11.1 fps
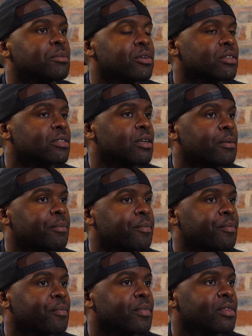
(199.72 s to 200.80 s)
because
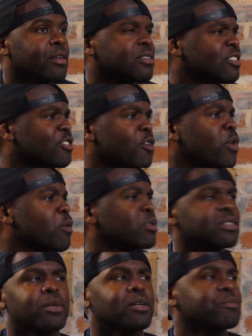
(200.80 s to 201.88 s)
the software was
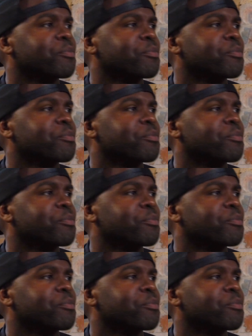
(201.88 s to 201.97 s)
similar.